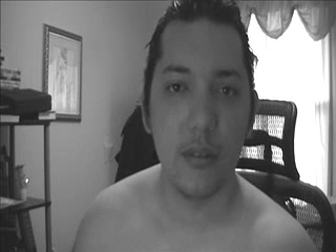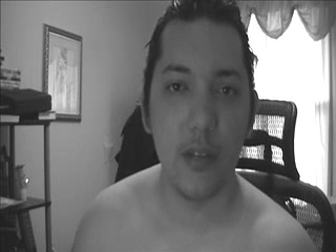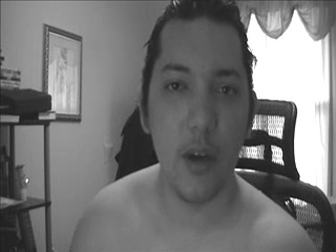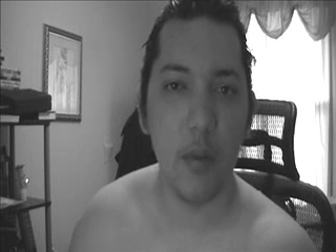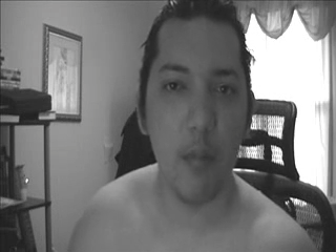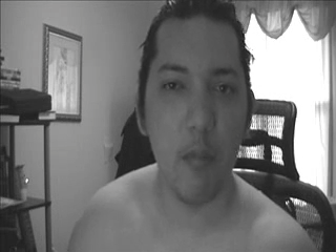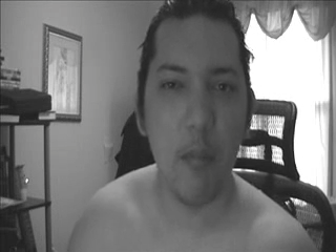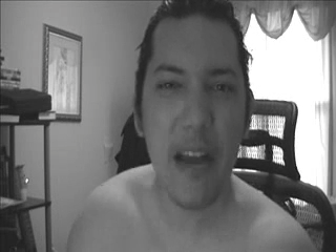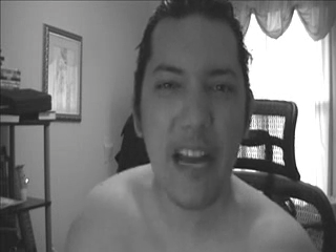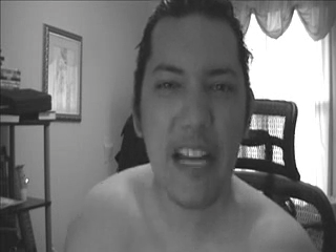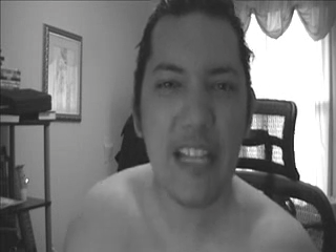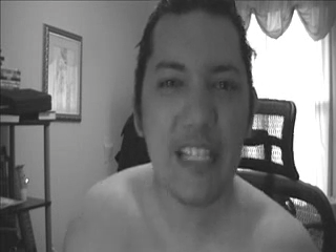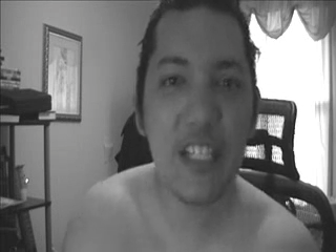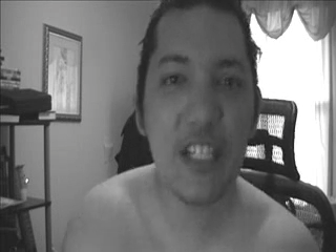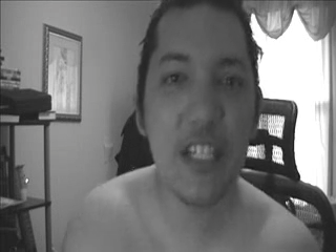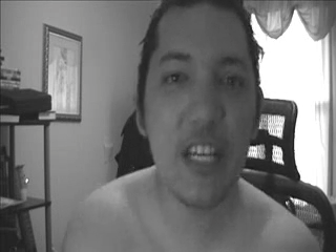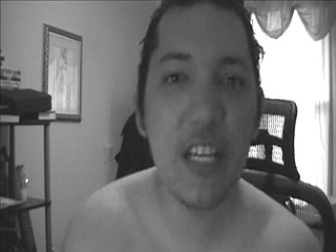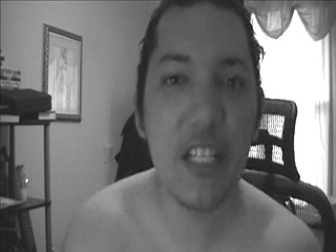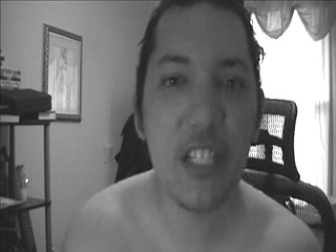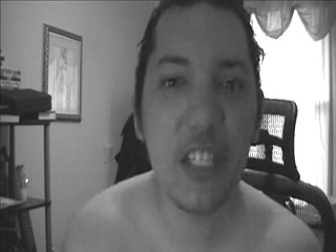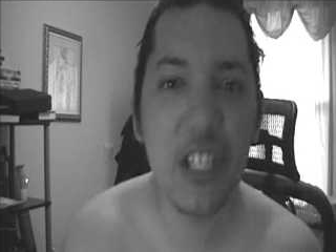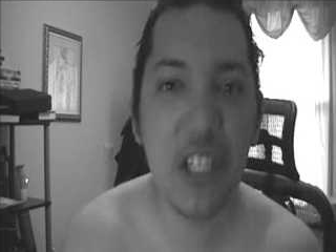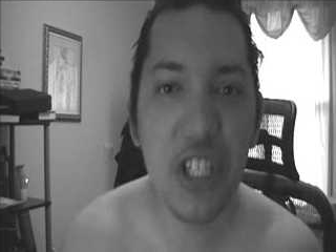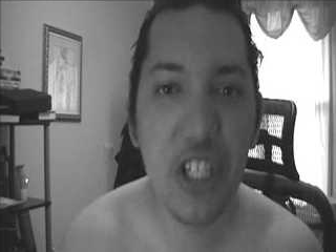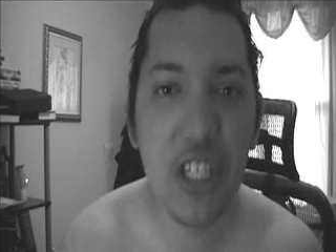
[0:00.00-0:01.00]
on my
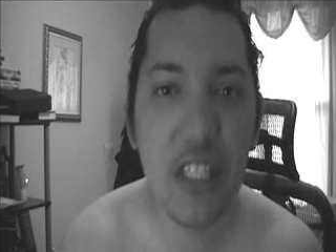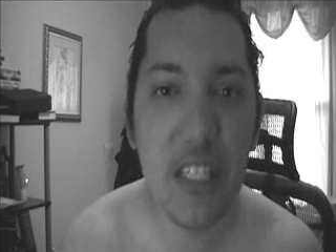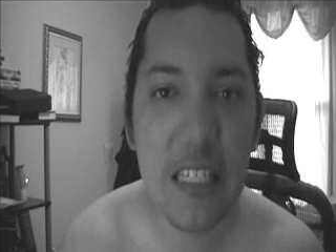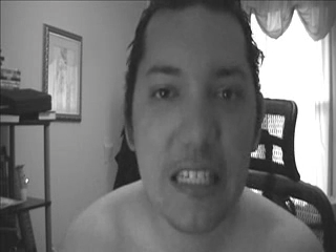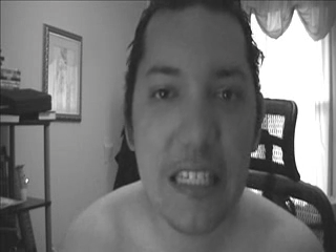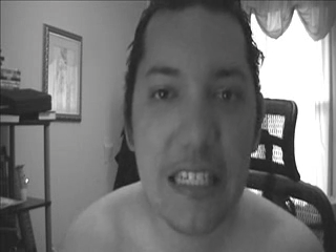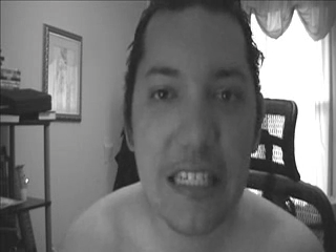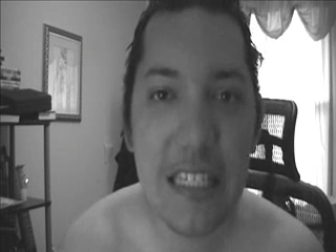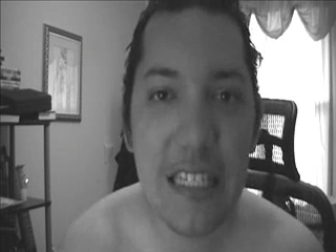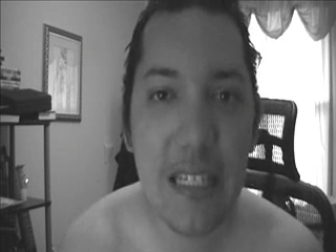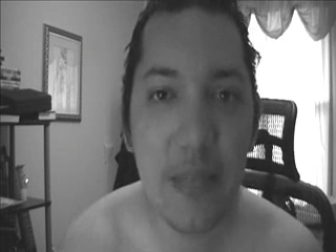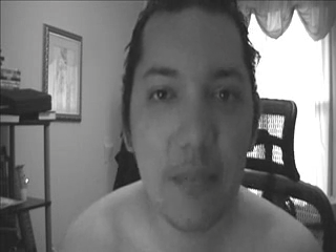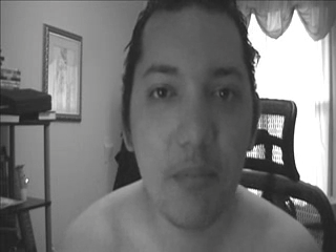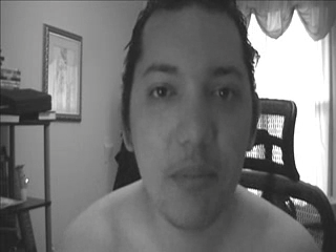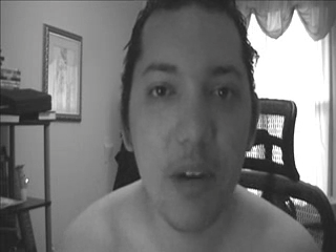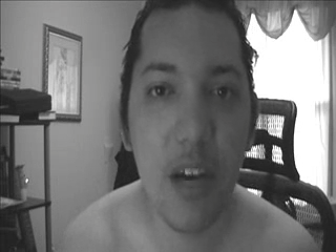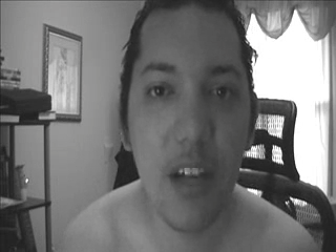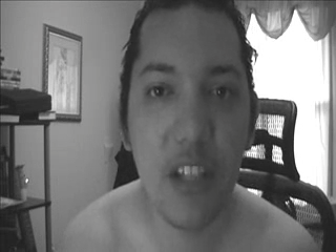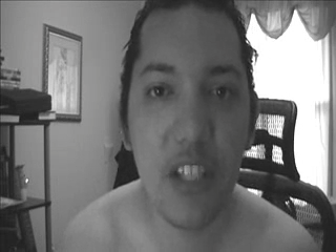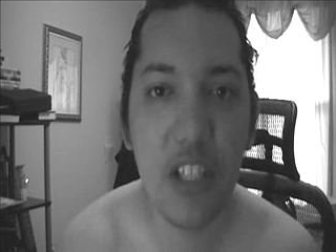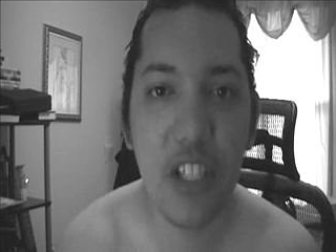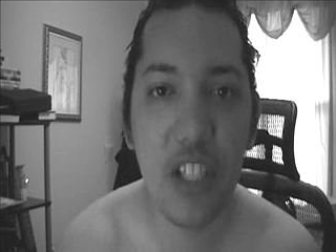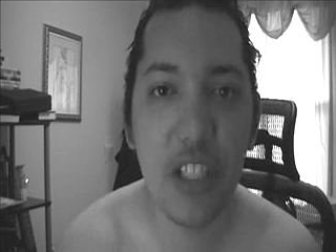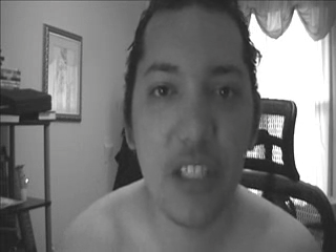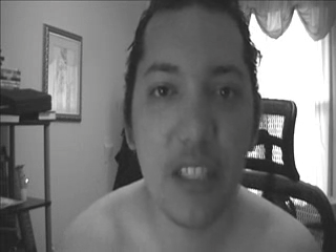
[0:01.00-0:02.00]
sheets, the shit that I
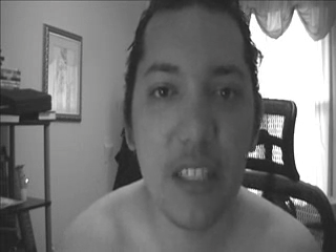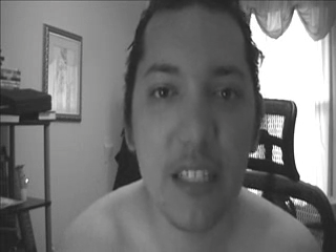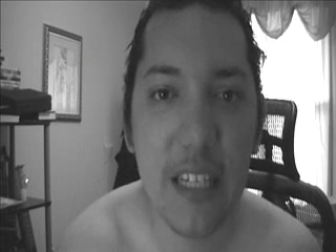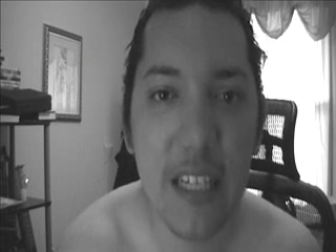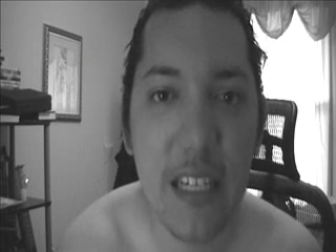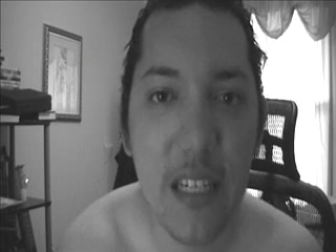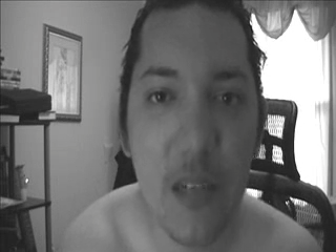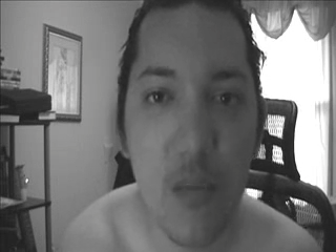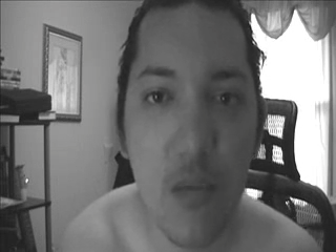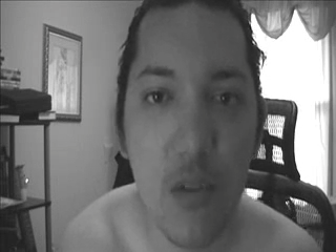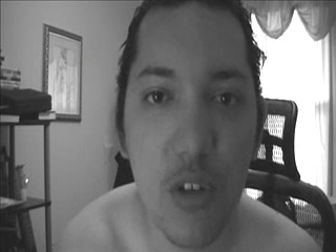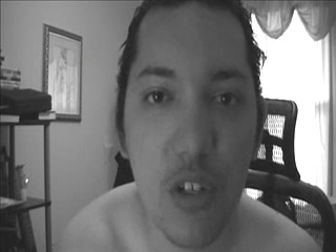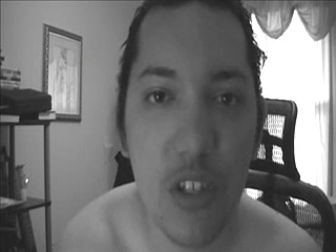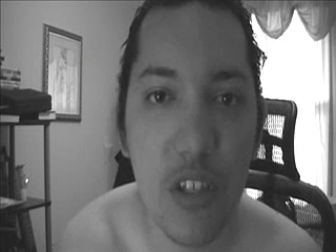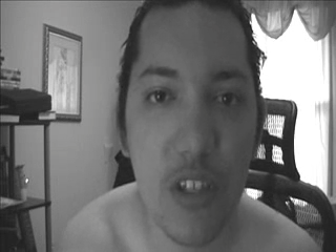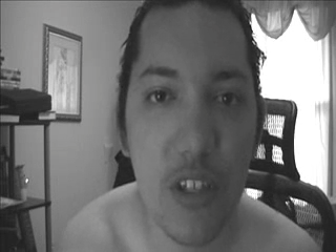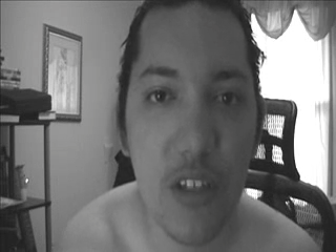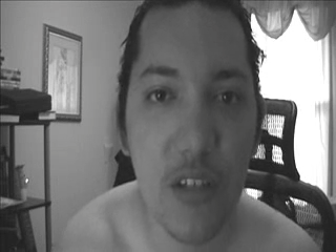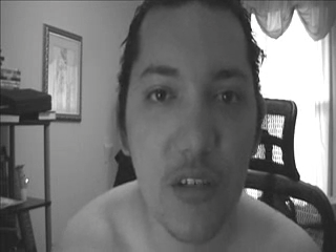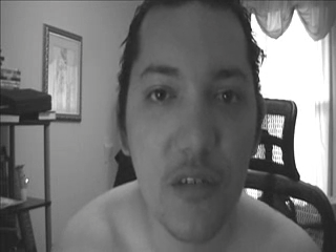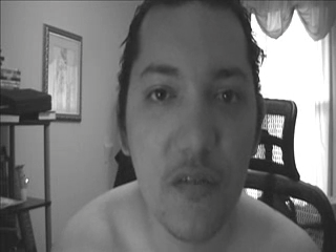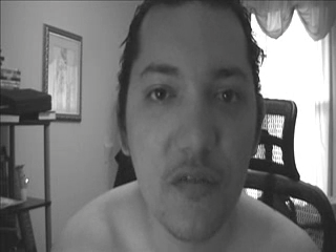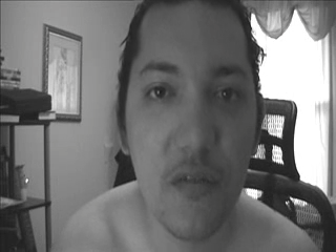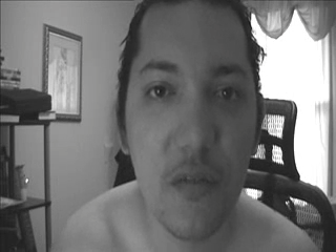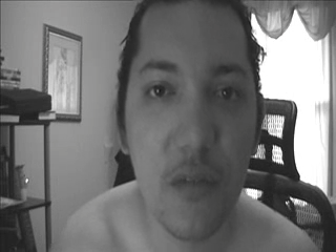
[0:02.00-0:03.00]
bought, the shit that I worked
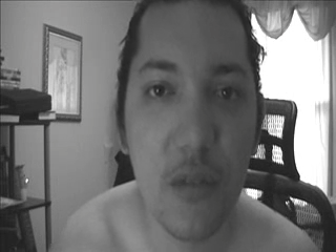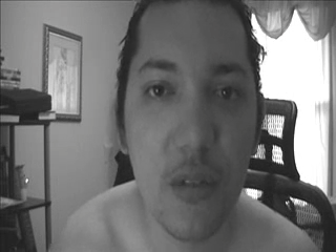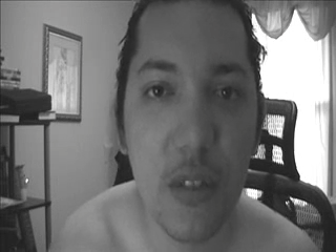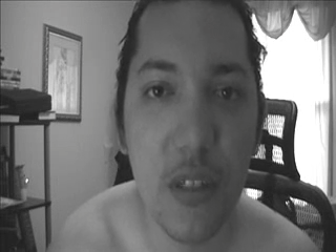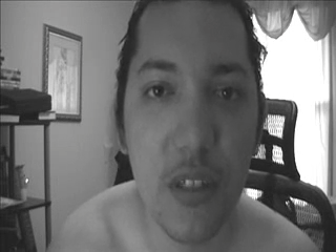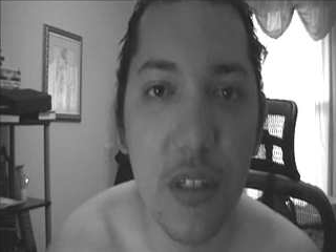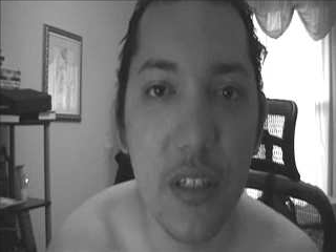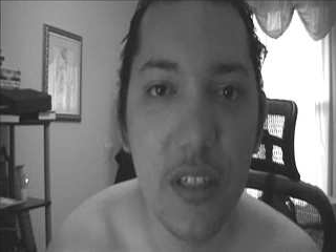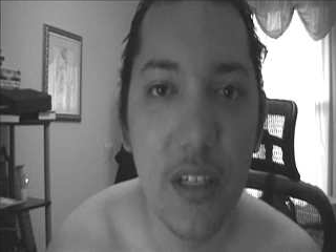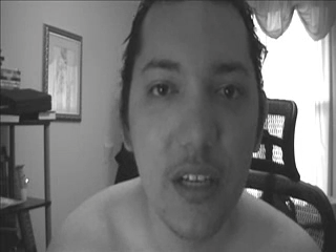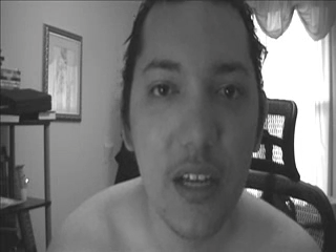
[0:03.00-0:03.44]
hard for,